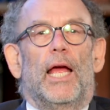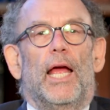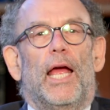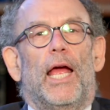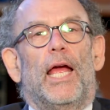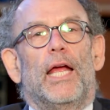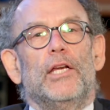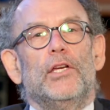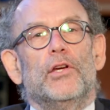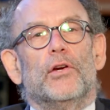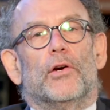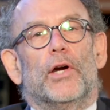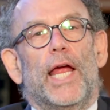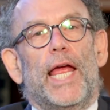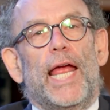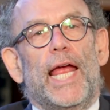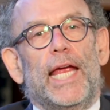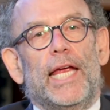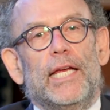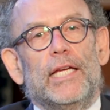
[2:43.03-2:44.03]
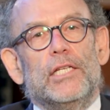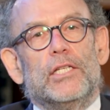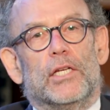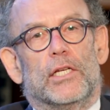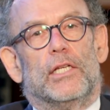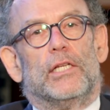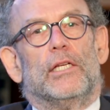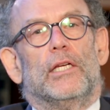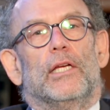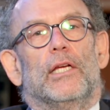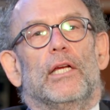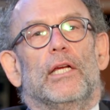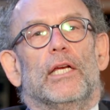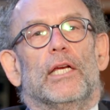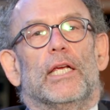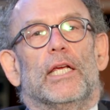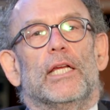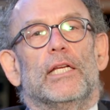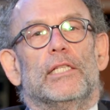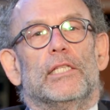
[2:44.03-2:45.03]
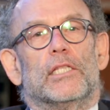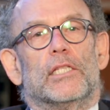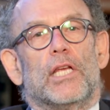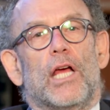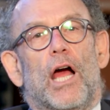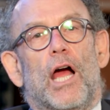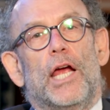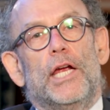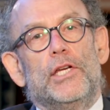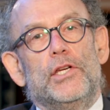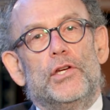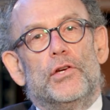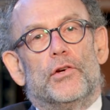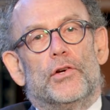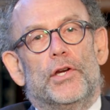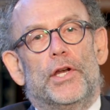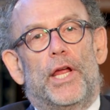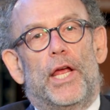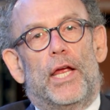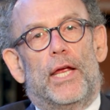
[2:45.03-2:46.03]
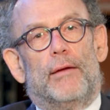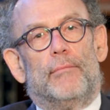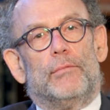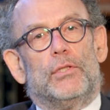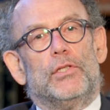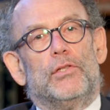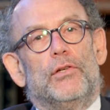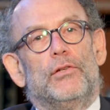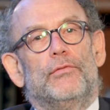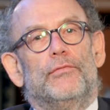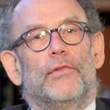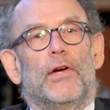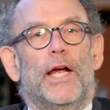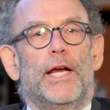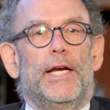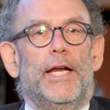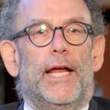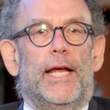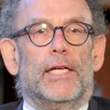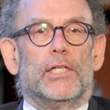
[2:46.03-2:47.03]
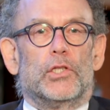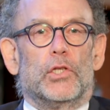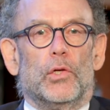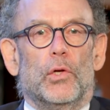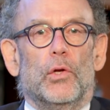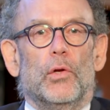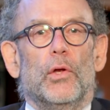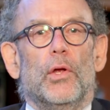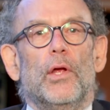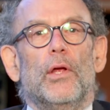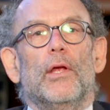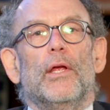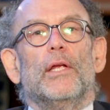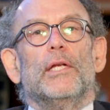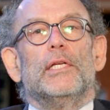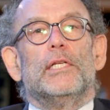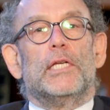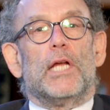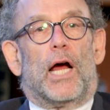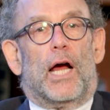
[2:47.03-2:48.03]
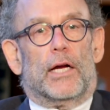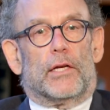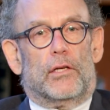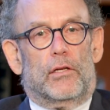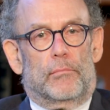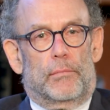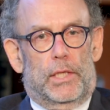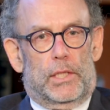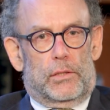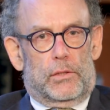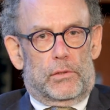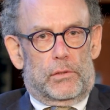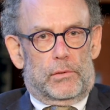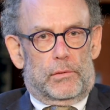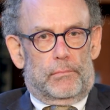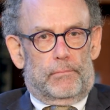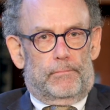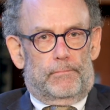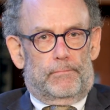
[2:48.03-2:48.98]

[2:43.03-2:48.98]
And your agent can sign your name to financial documents.